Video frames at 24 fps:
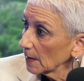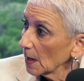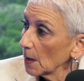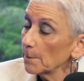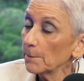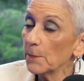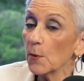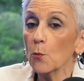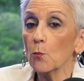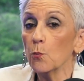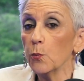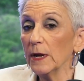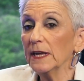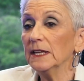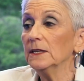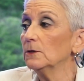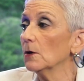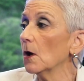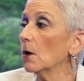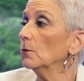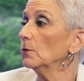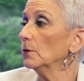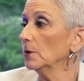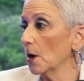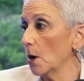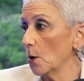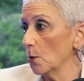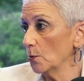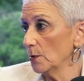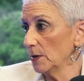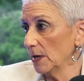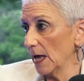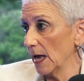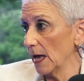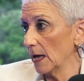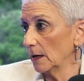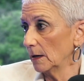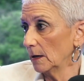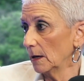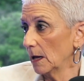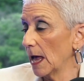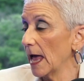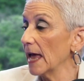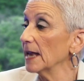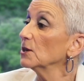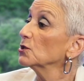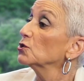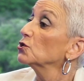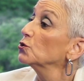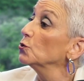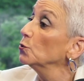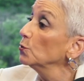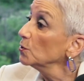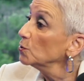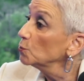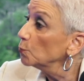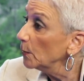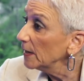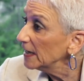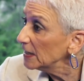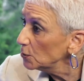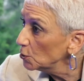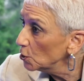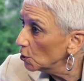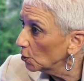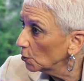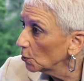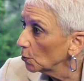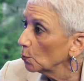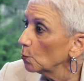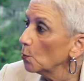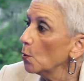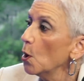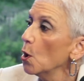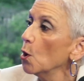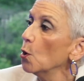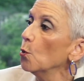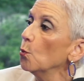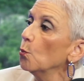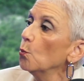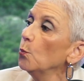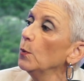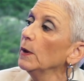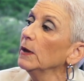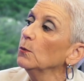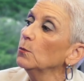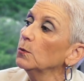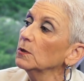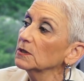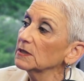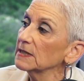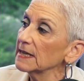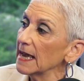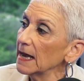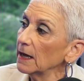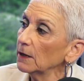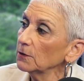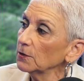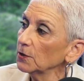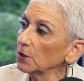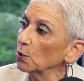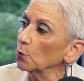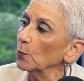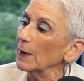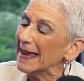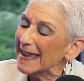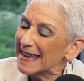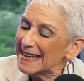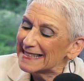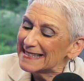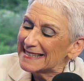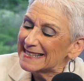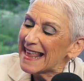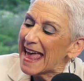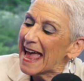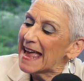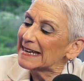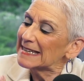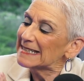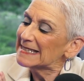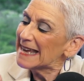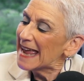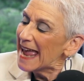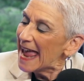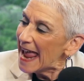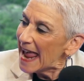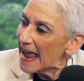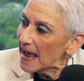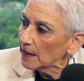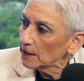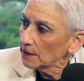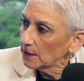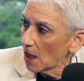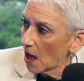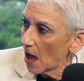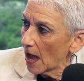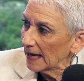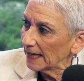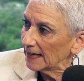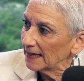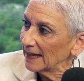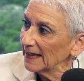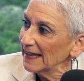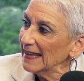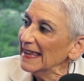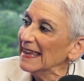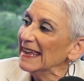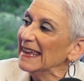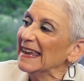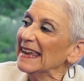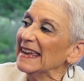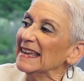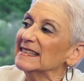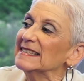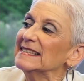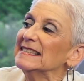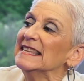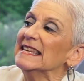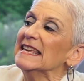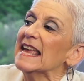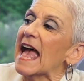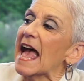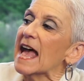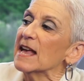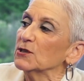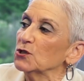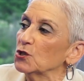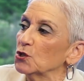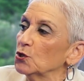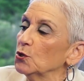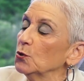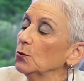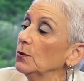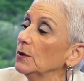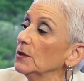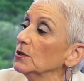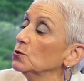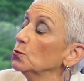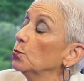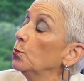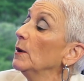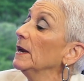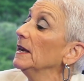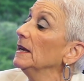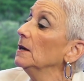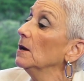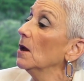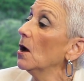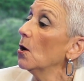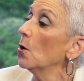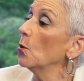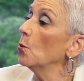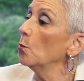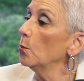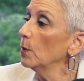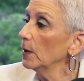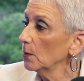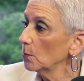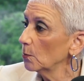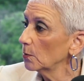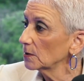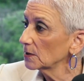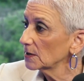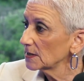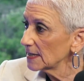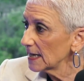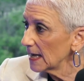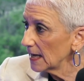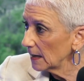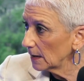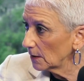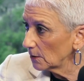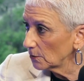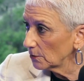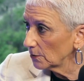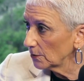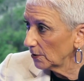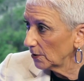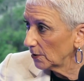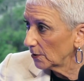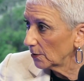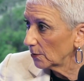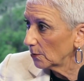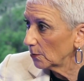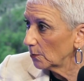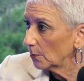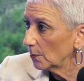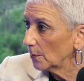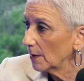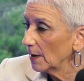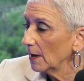but we don't know yet. And as soon as we do, we will tell you. It's that tagline. It's the as soon as we know, we will tell you